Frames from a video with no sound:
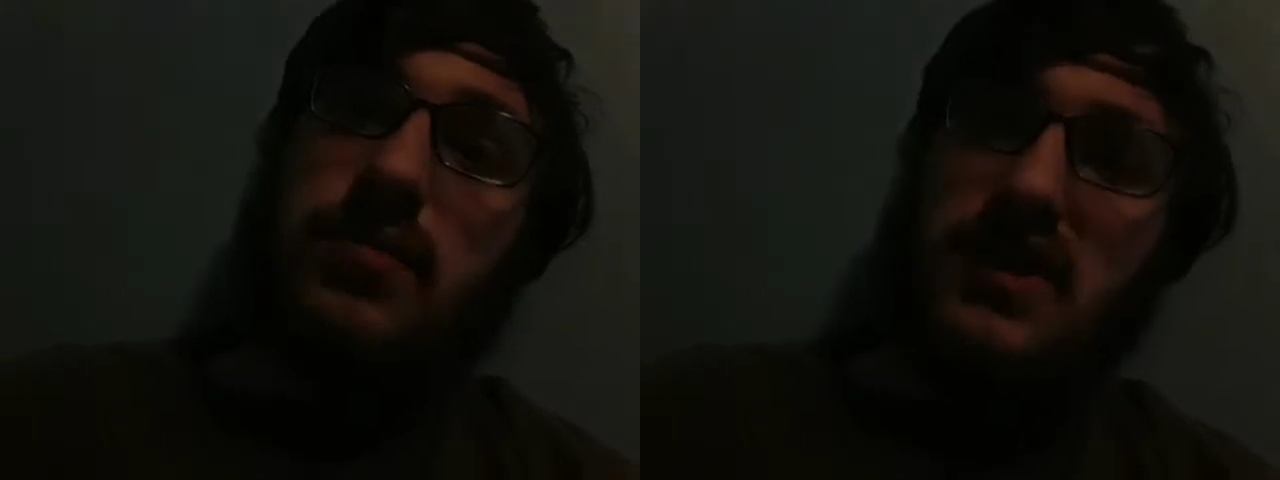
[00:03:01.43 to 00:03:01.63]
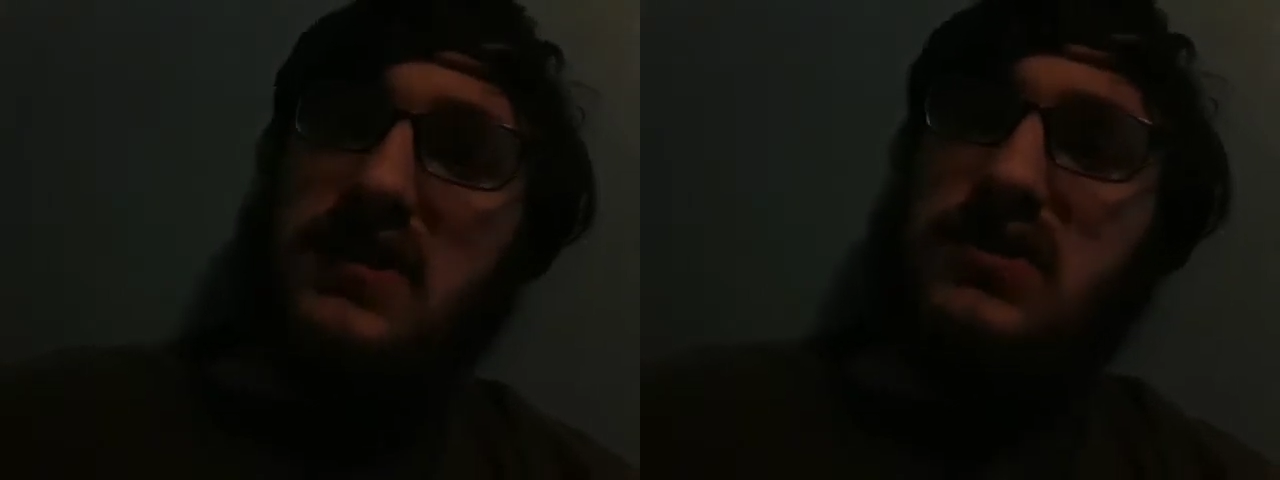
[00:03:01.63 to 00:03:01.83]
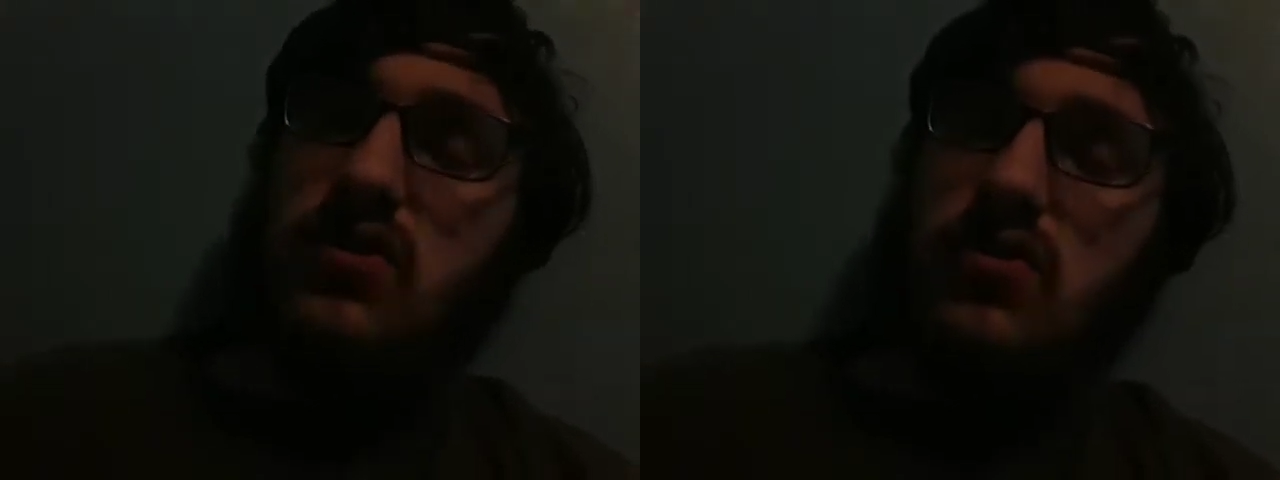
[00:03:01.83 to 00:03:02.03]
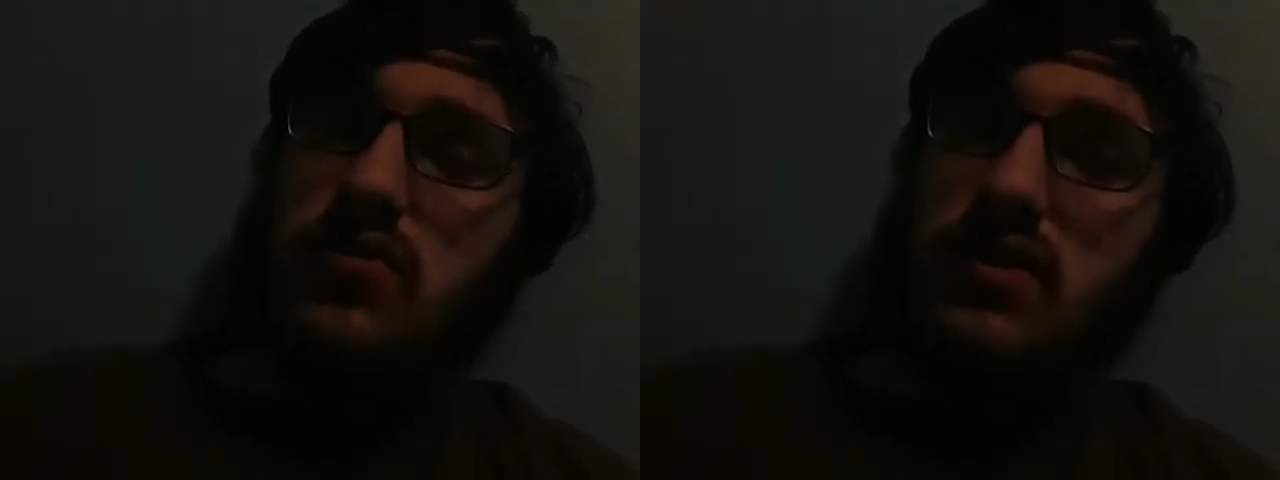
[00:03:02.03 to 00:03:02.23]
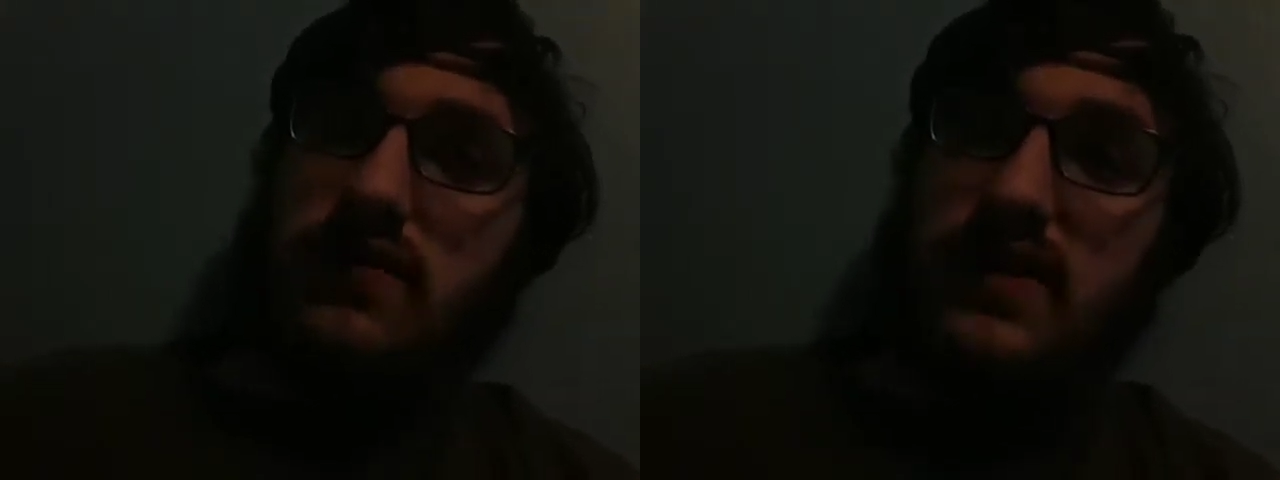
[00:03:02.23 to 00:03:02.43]
place in order to
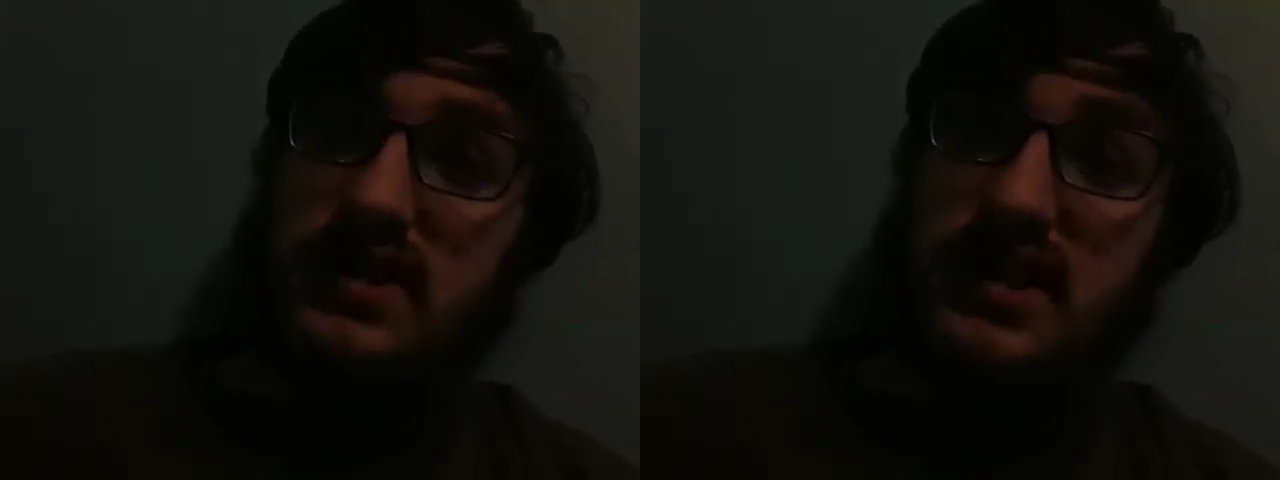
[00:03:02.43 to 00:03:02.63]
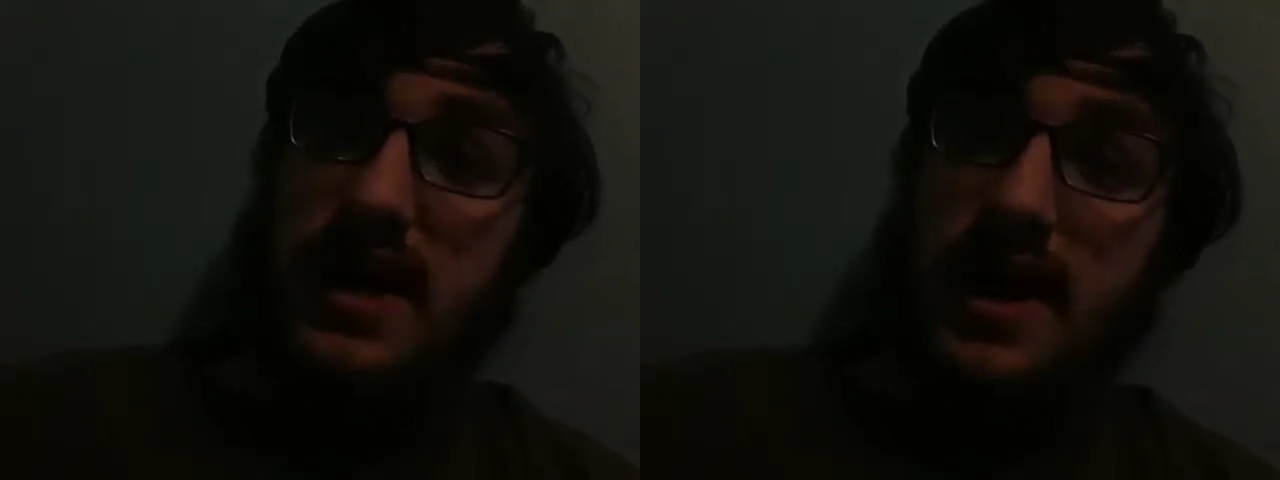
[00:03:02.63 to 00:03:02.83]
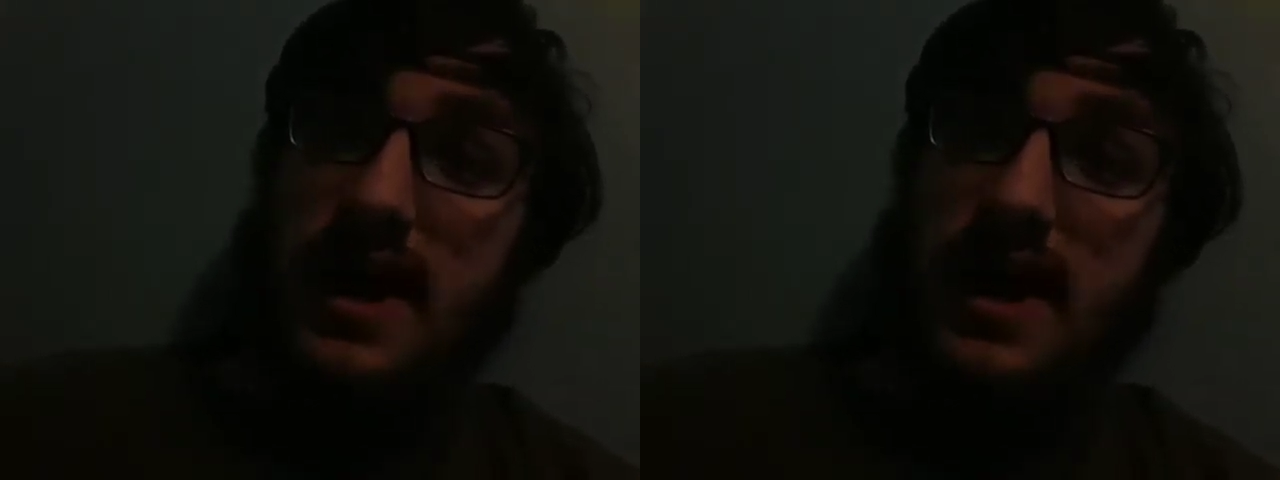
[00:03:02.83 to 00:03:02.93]
really fix that.